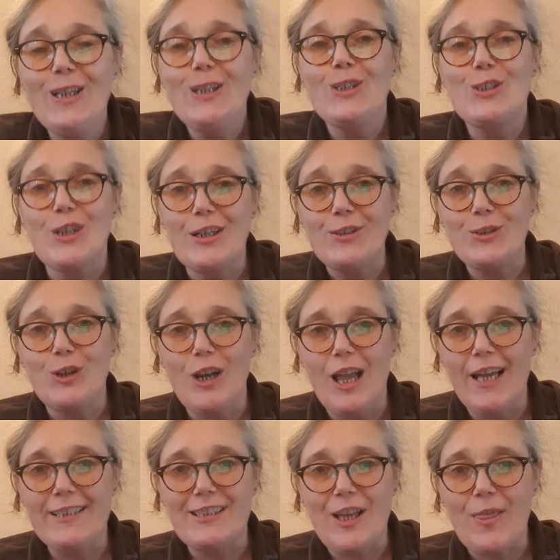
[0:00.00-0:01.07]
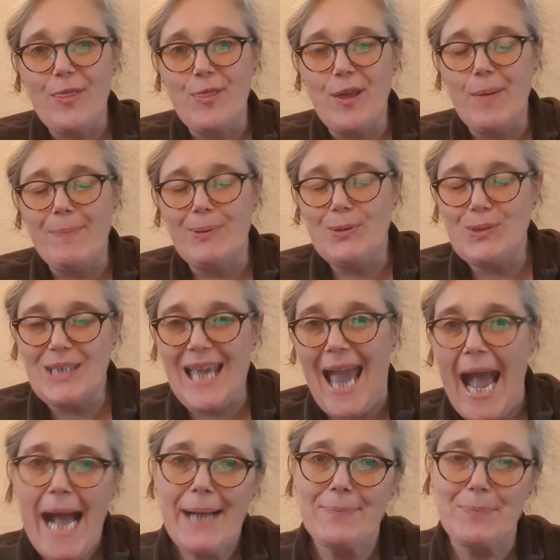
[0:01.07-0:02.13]
Shine Your Light The Boot
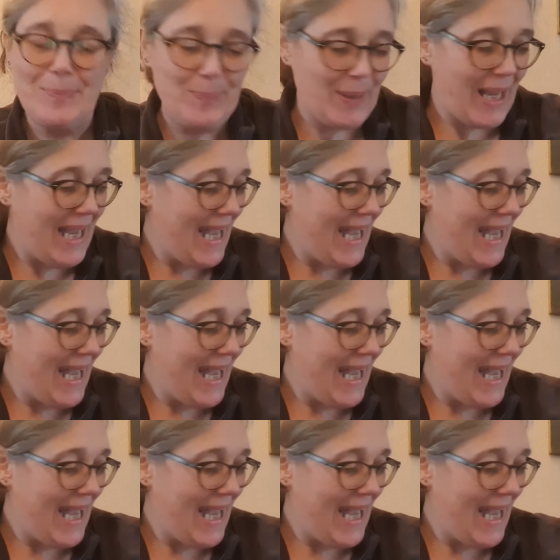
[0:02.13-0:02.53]
Camp,